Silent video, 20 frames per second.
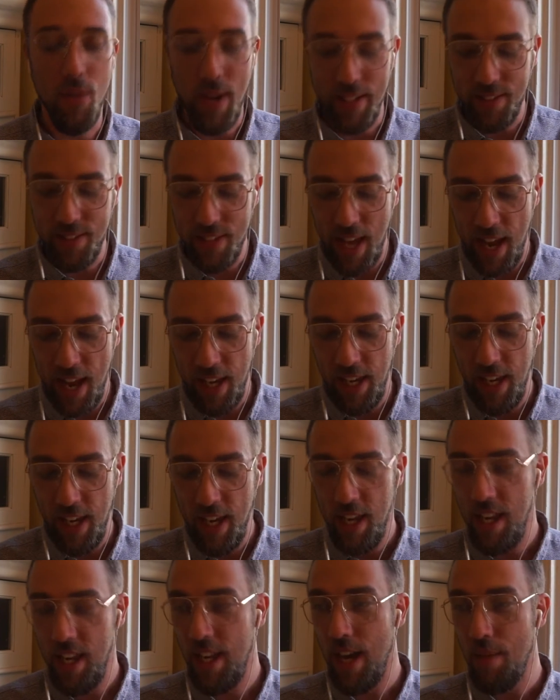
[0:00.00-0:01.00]
So I say
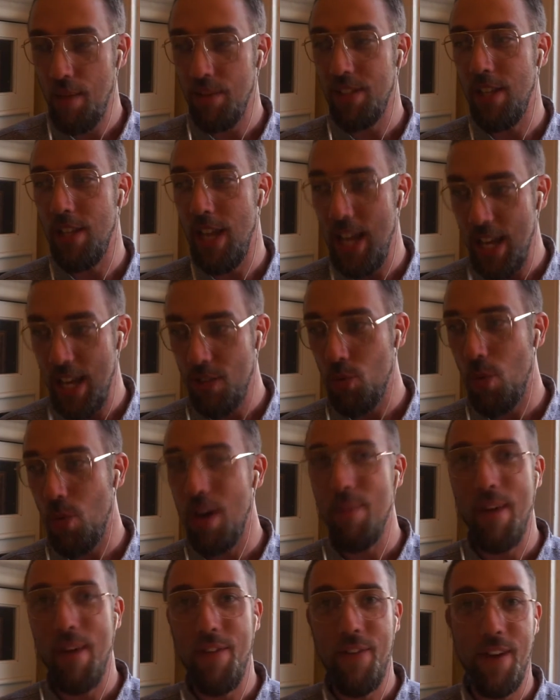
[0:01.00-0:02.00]
E.E. Cummings is
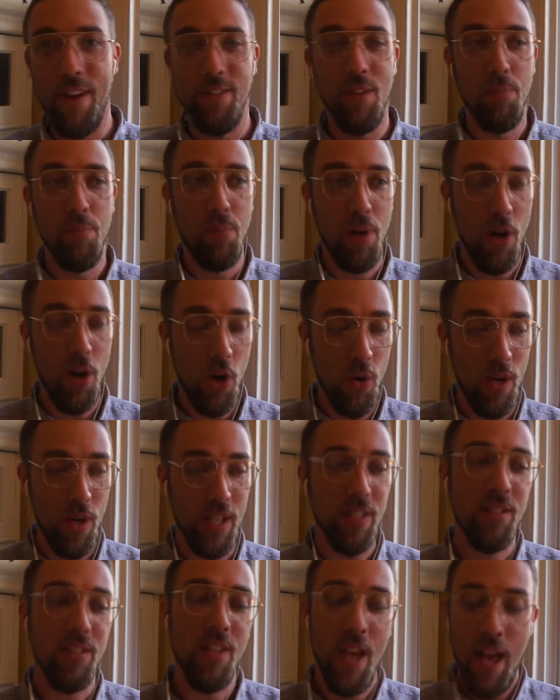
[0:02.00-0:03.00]
one of my favorite
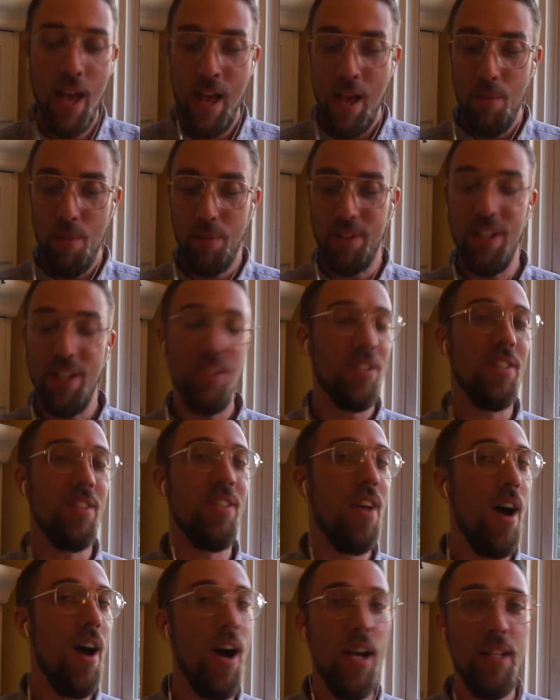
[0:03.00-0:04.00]
poets, but
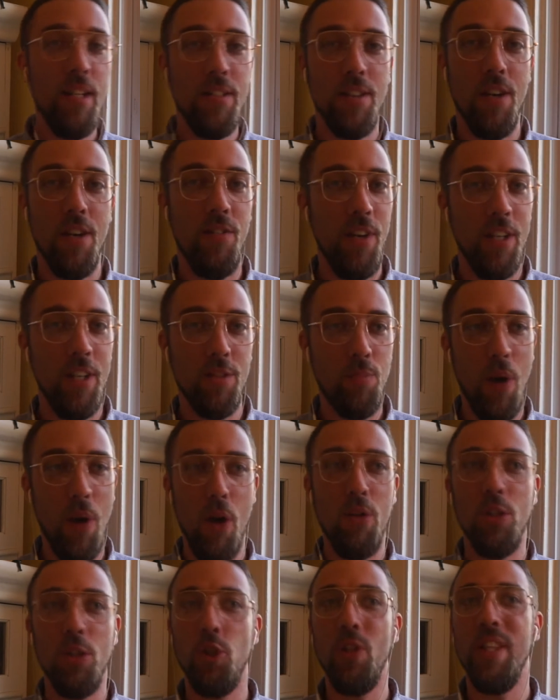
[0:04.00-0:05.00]
there's tons of his
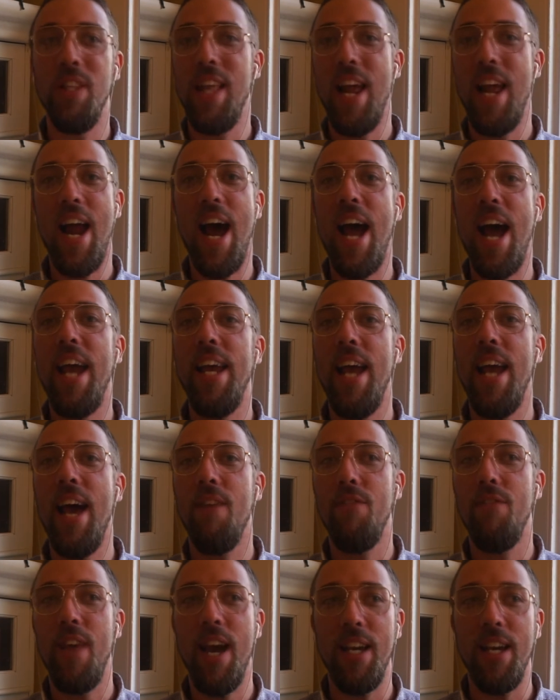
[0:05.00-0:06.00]
poetry that I
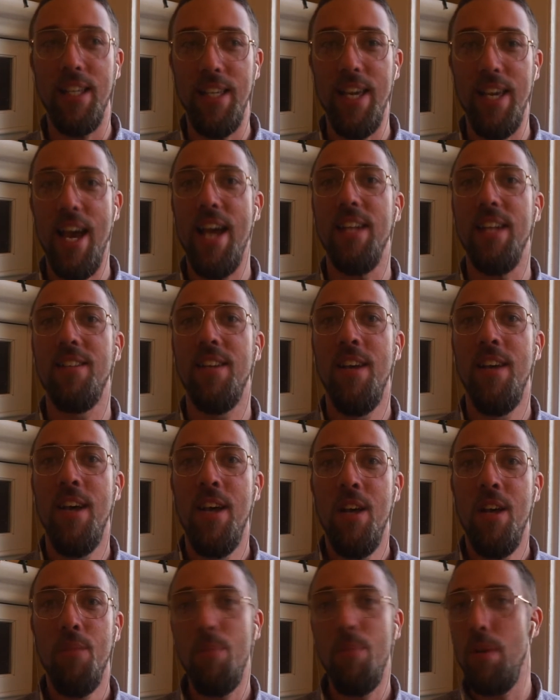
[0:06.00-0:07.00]
have not yet
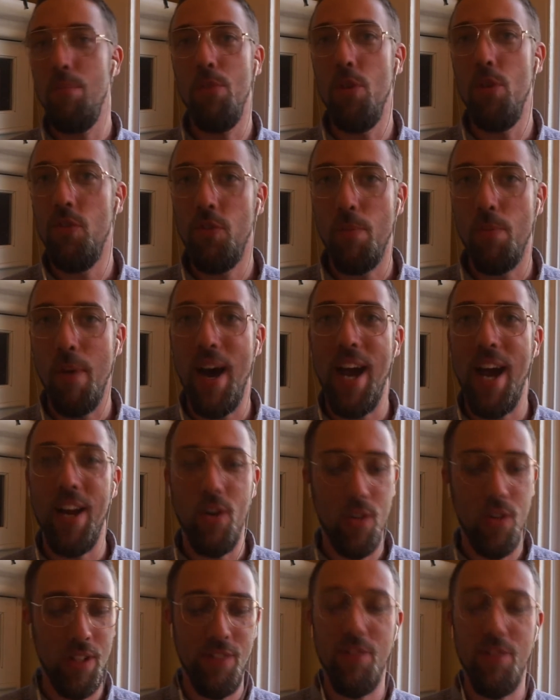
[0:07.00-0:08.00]
been moved
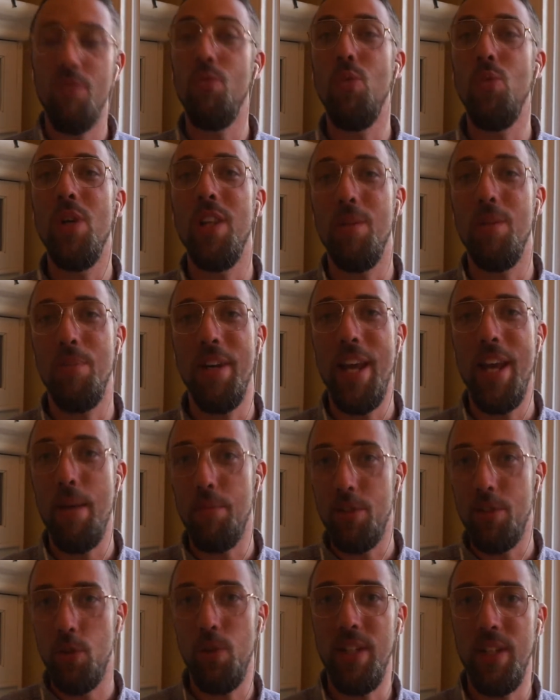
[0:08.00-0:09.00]
by or even really been
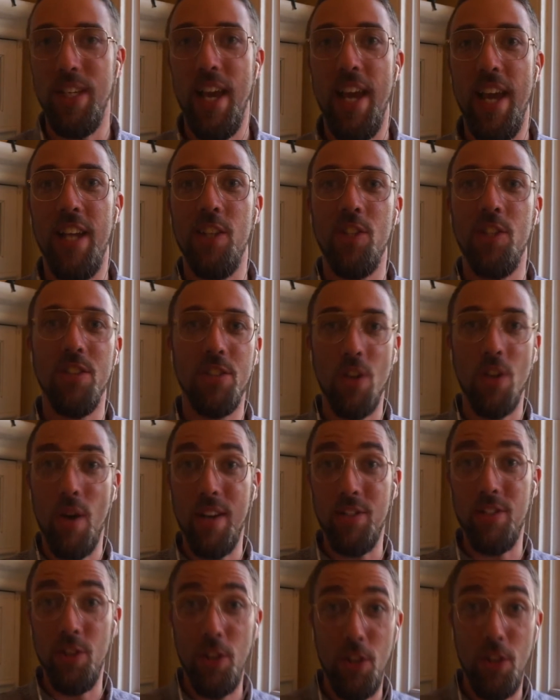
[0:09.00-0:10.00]
able to engage. And
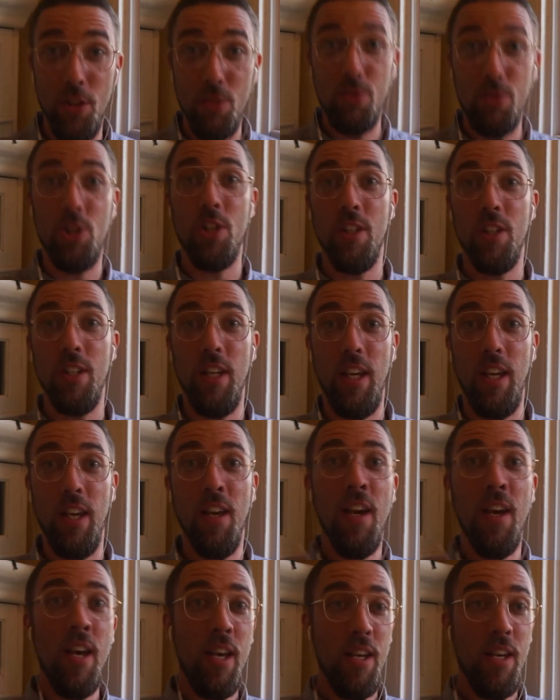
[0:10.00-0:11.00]
so as you
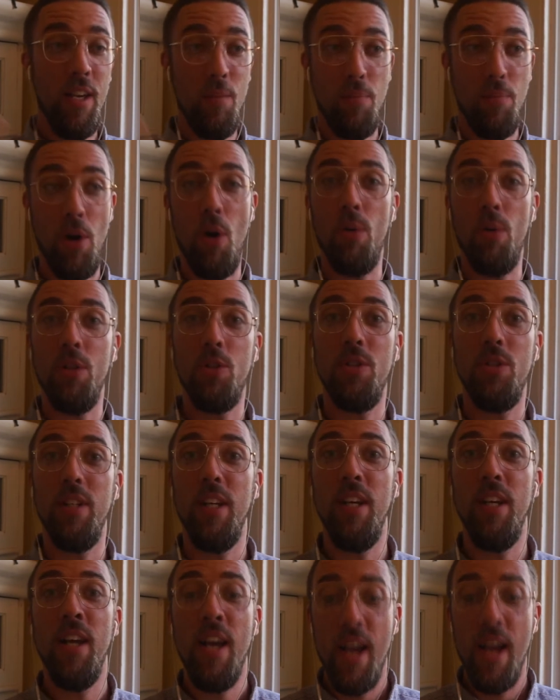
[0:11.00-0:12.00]
journey in
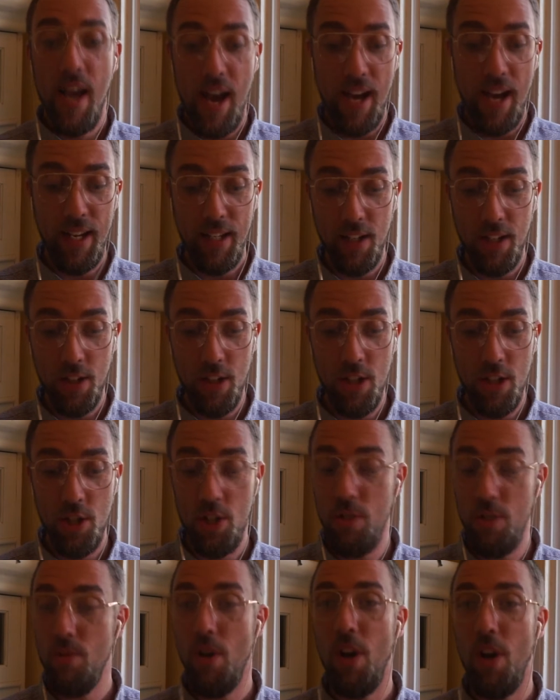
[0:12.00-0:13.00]
poetry, I
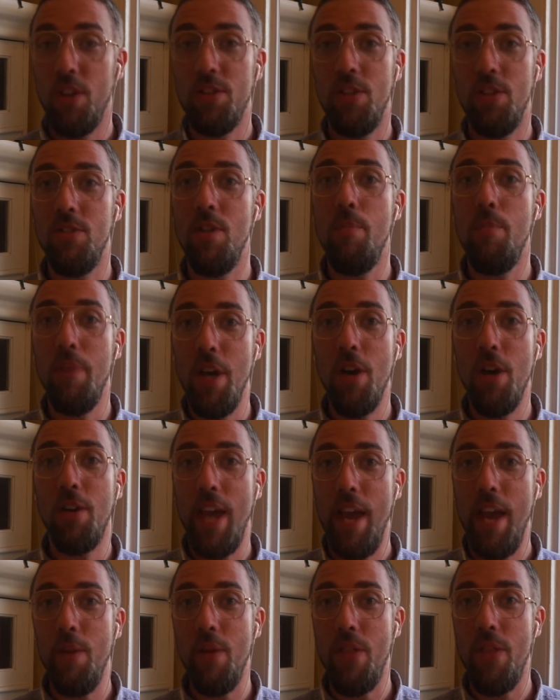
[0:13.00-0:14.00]
encourage you also to be
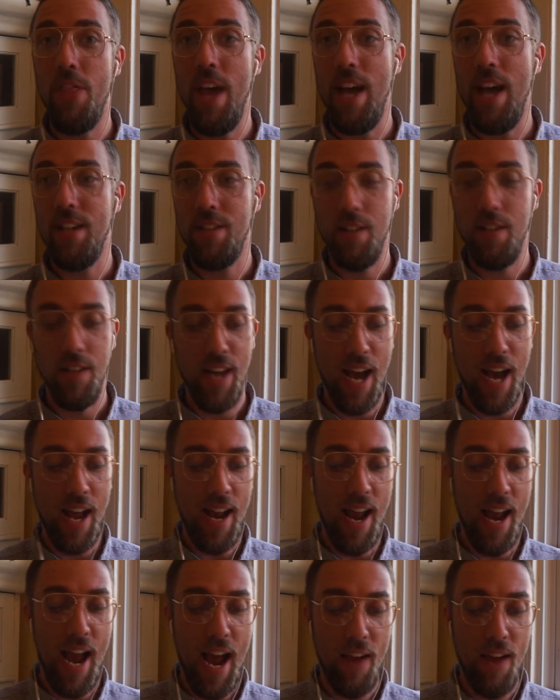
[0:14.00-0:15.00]
okay with that, to
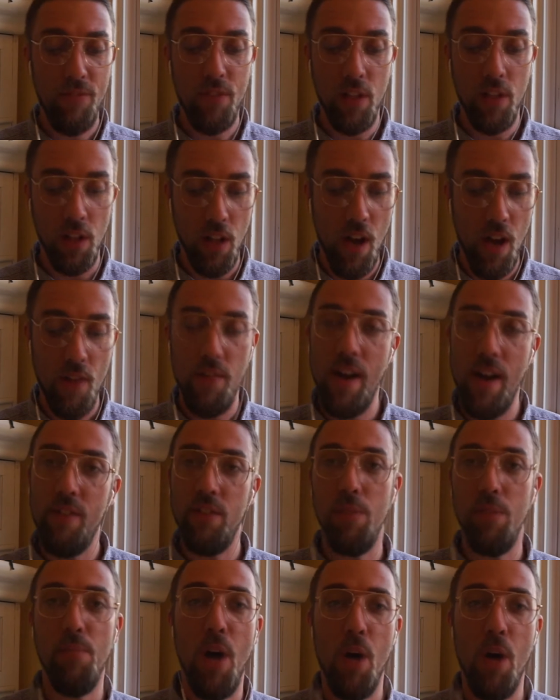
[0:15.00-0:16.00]
not have to love
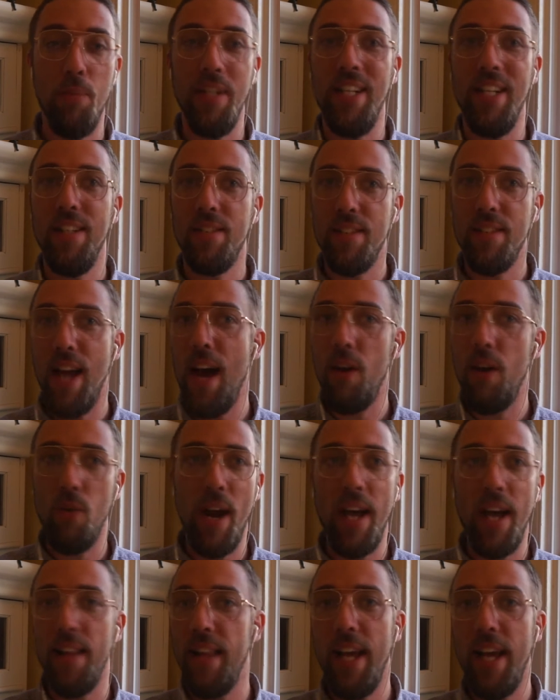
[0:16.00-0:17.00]
every moment. It's
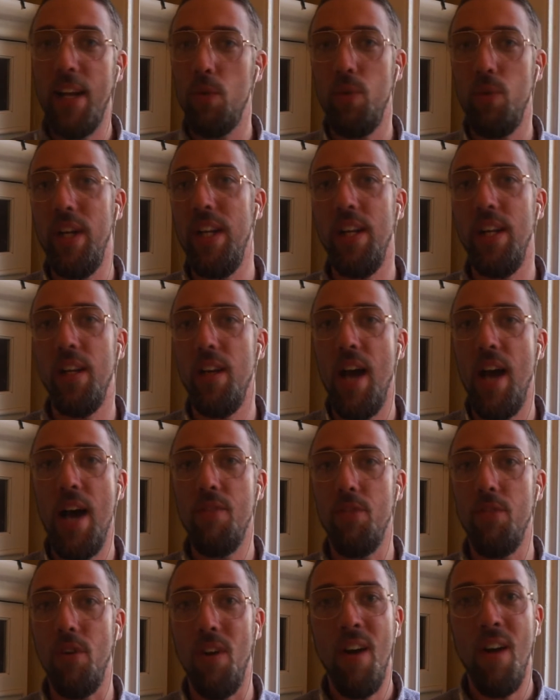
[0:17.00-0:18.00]
not like reading a
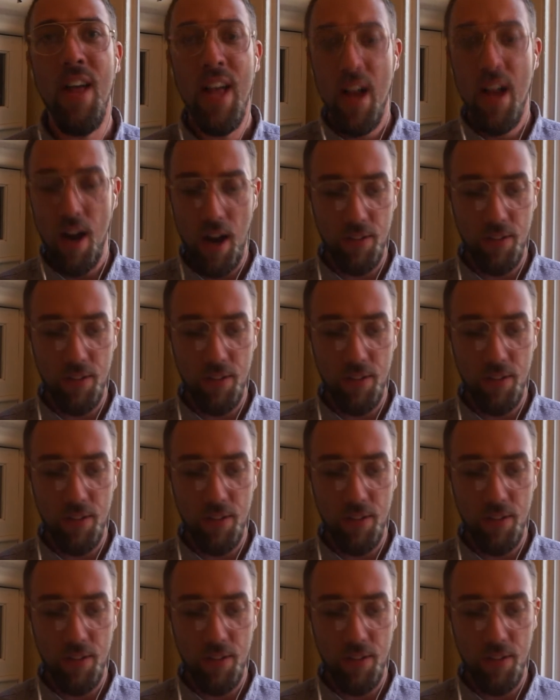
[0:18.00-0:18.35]
novel.